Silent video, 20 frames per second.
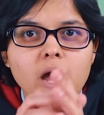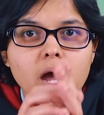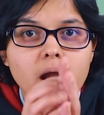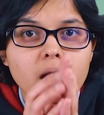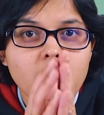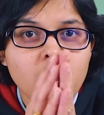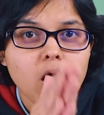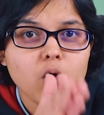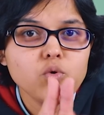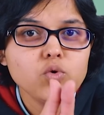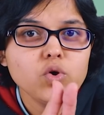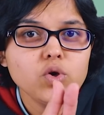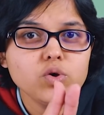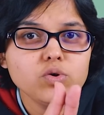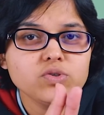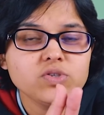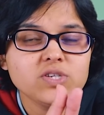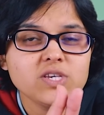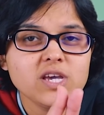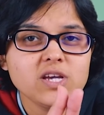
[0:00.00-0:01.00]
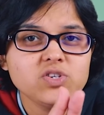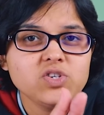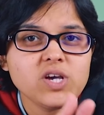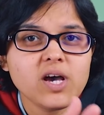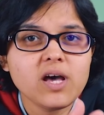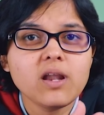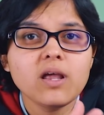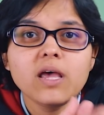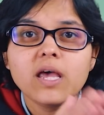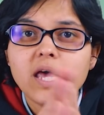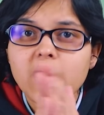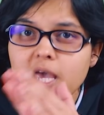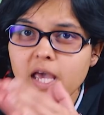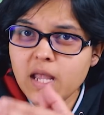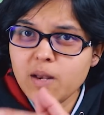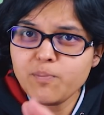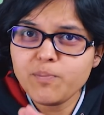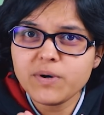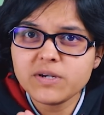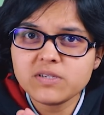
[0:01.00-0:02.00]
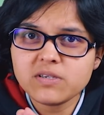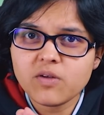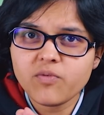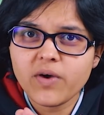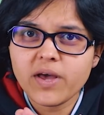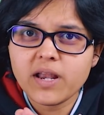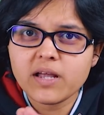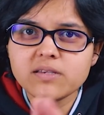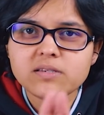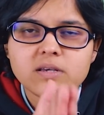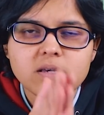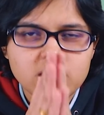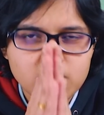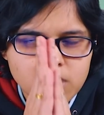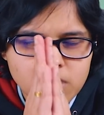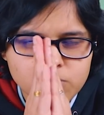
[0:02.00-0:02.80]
And how to use CAGR in personal finance